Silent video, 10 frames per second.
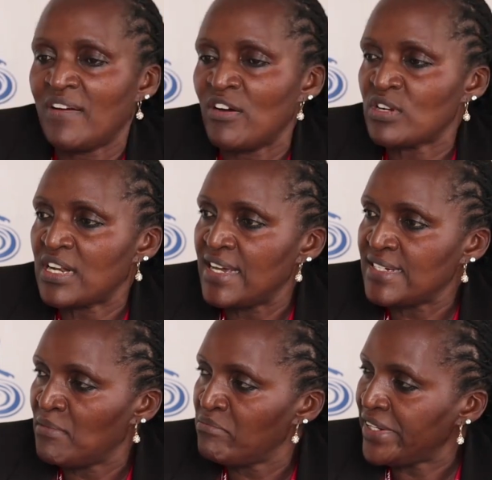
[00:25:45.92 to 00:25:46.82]
our hotline
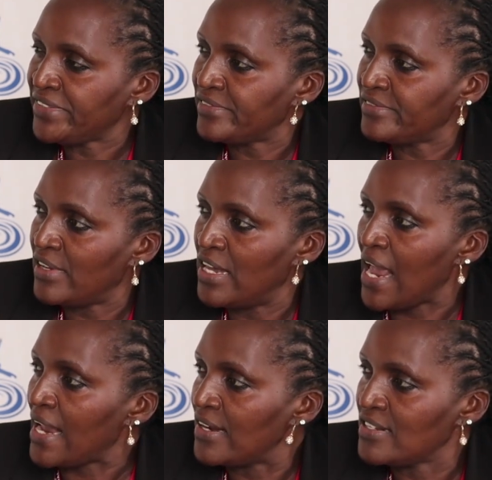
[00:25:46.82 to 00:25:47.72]
number, and
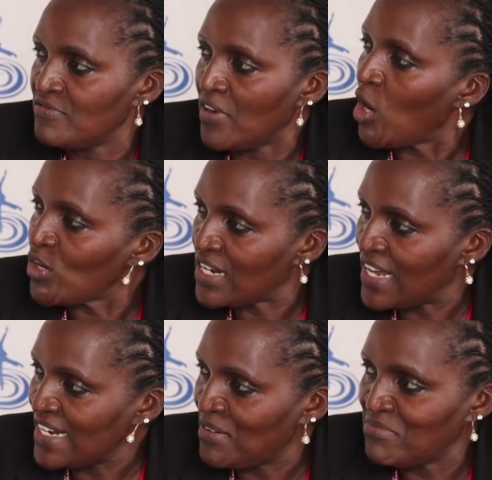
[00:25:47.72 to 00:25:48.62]
I can give our
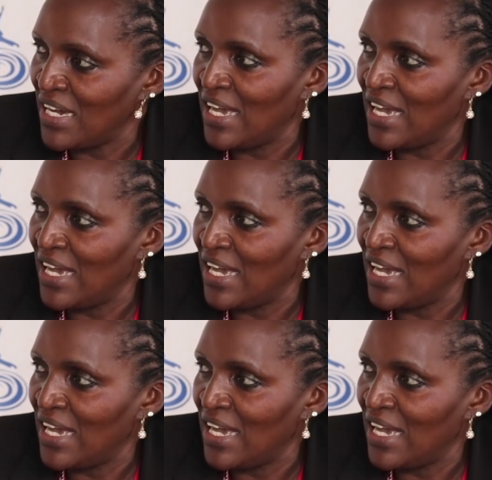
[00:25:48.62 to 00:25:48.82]
hotline number.